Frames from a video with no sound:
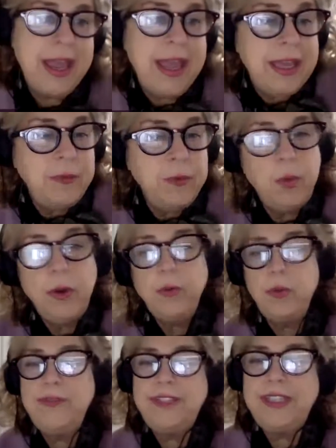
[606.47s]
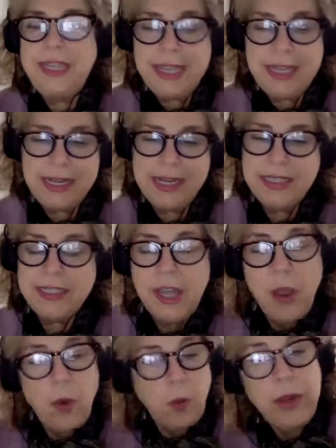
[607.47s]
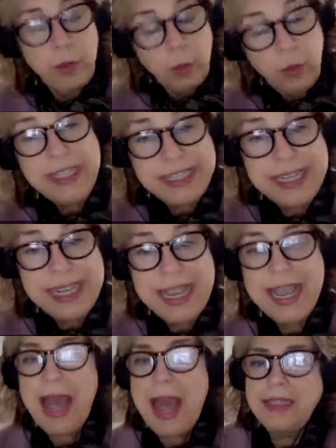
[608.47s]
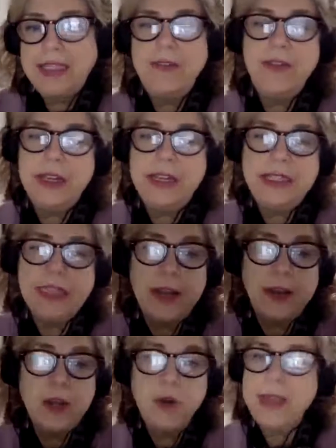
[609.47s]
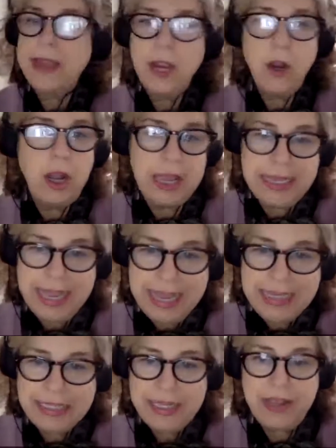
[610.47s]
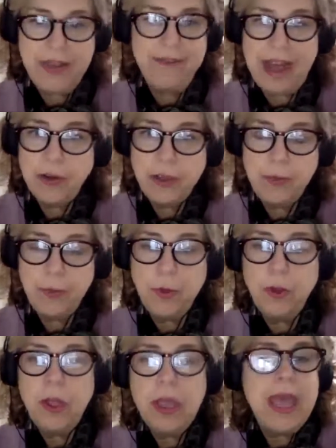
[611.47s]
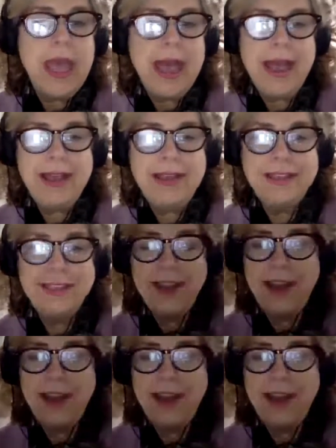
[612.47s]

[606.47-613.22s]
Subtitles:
And what we've seen is we see activities. I know that Caroline Casey, a Valuable, is